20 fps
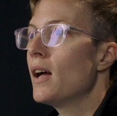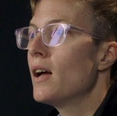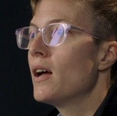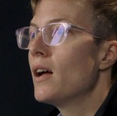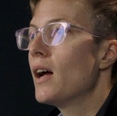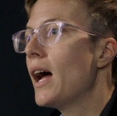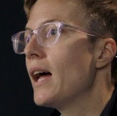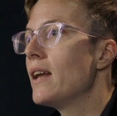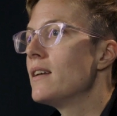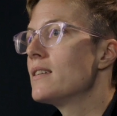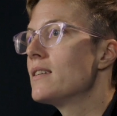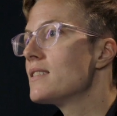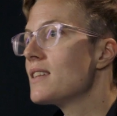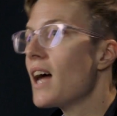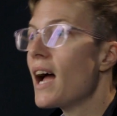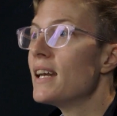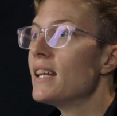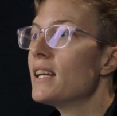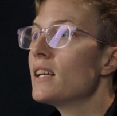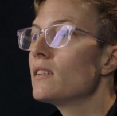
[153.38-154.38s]
And
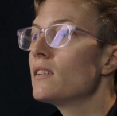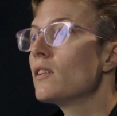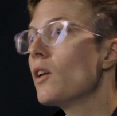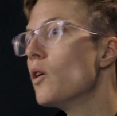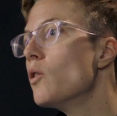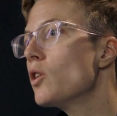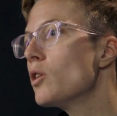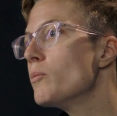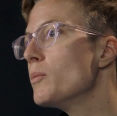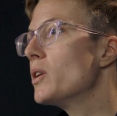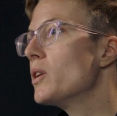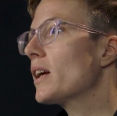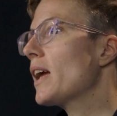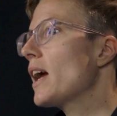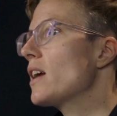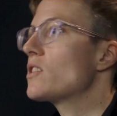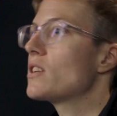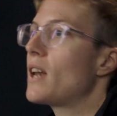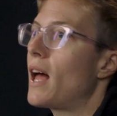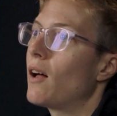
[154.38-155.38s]
designing low
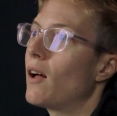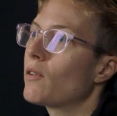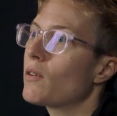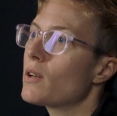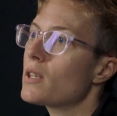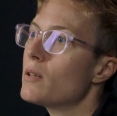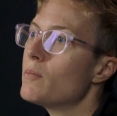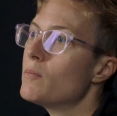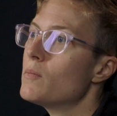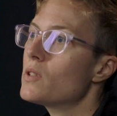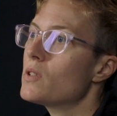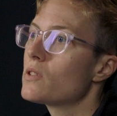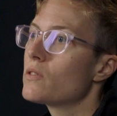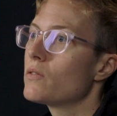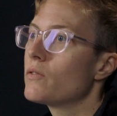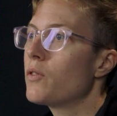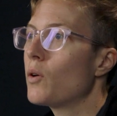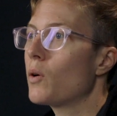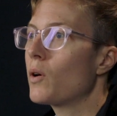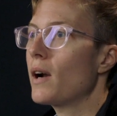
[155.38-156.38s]
communication algorithms
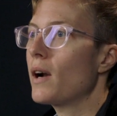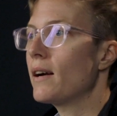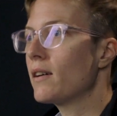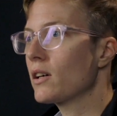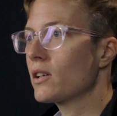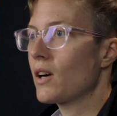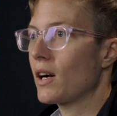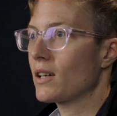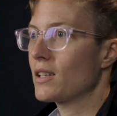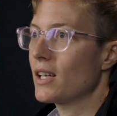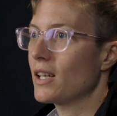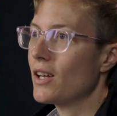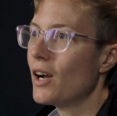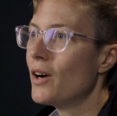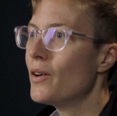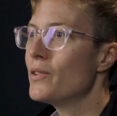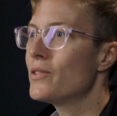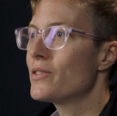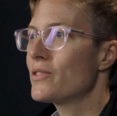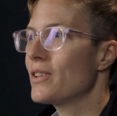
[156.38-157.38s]
for error-correcting
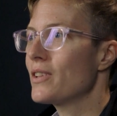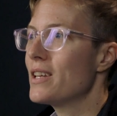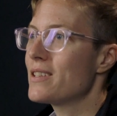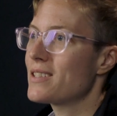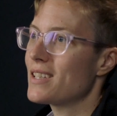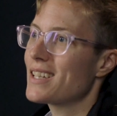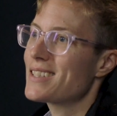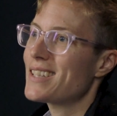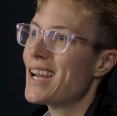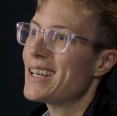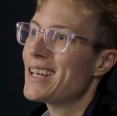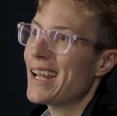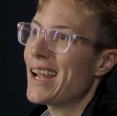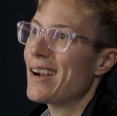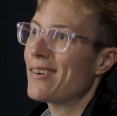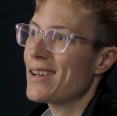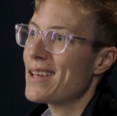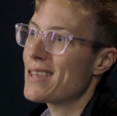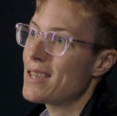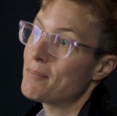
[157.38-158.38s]
codes is an exciting
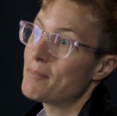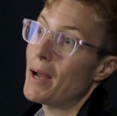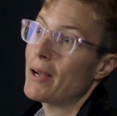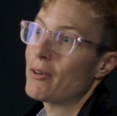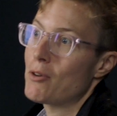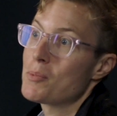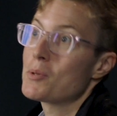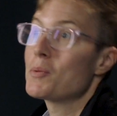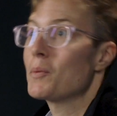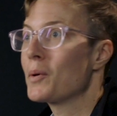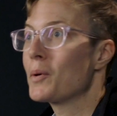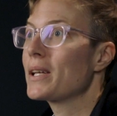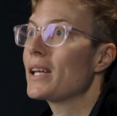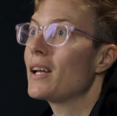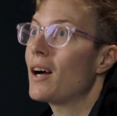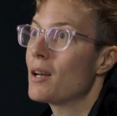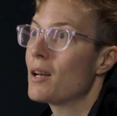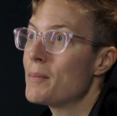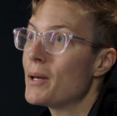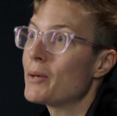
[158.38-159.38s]
area that my group's been working
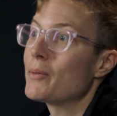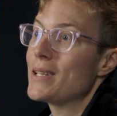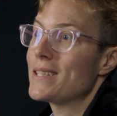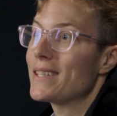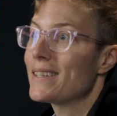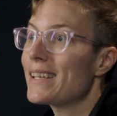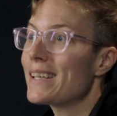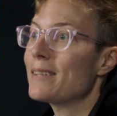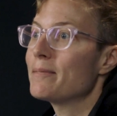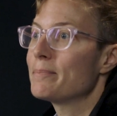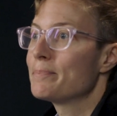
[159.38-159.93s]
on a bit recently.